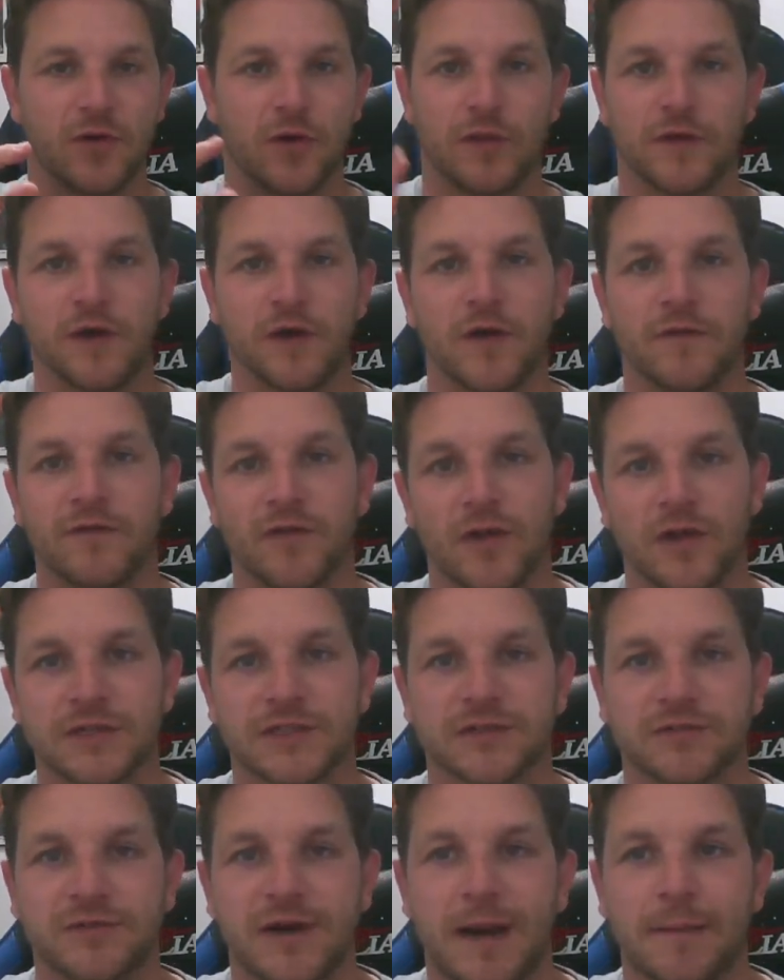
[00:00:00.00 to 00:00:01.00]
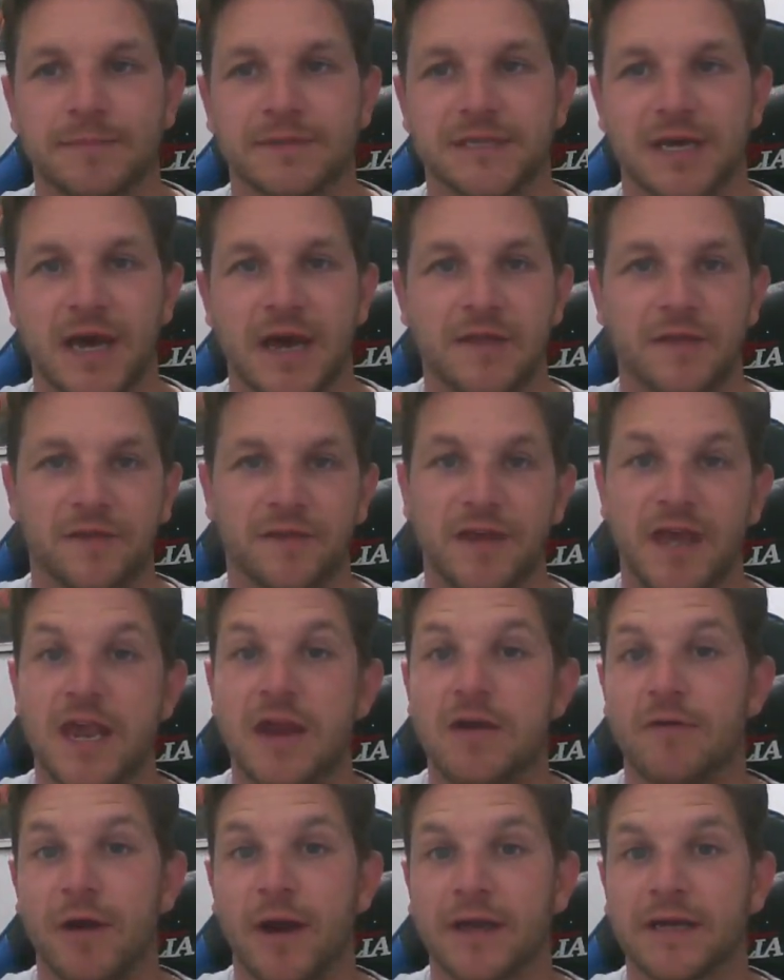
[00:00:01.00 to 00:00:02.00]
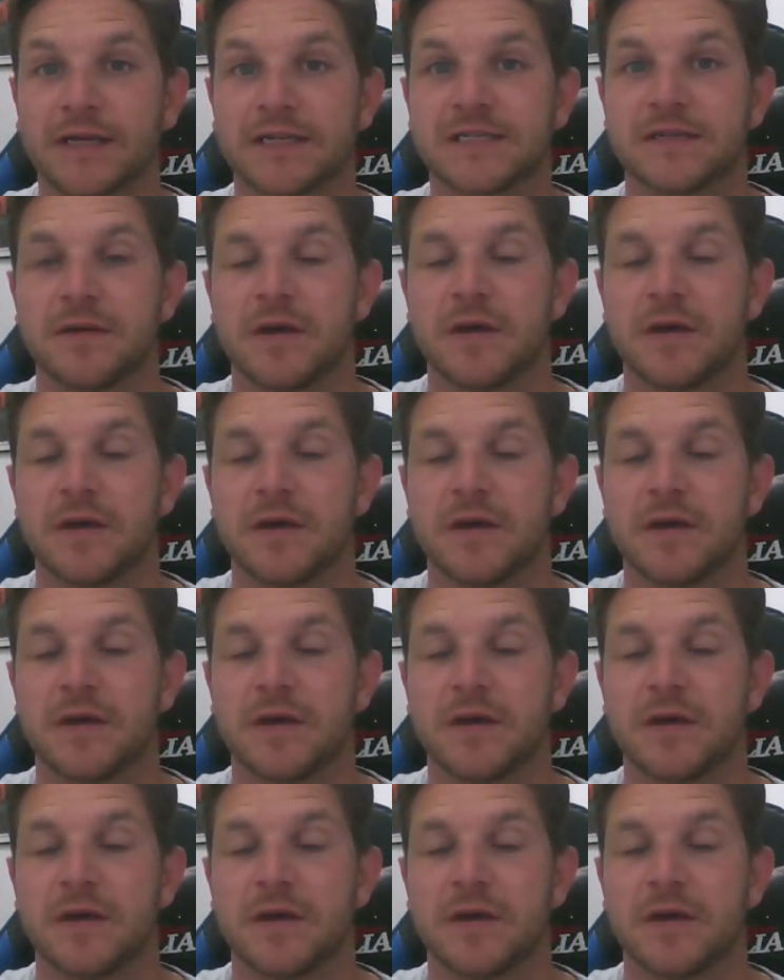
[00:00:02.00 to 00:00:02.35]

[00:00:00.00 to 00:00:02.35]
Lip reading: the Velociraptor and the T-Rex